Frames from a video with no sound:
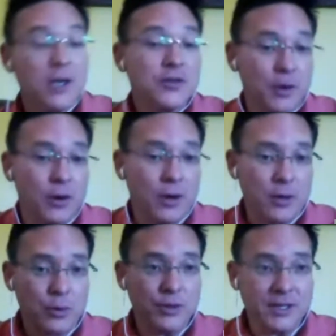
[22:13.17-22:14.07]
So it
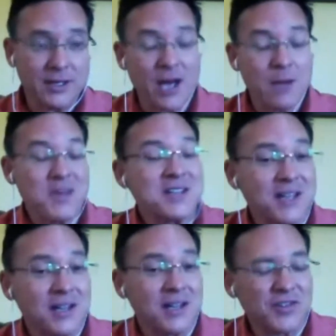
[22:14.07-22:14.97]
really kind of makes
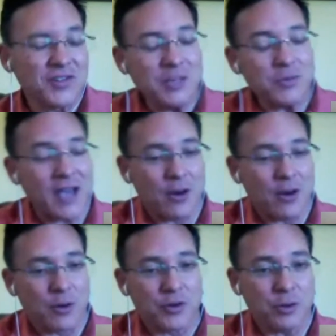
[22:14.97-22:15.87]
sense. It seems
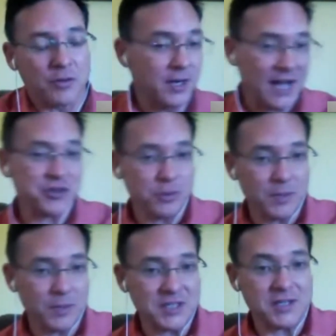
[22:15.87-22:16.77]
counterintuitive, but it actually
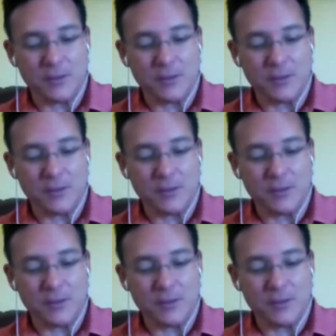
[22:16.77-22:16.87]
makes sense.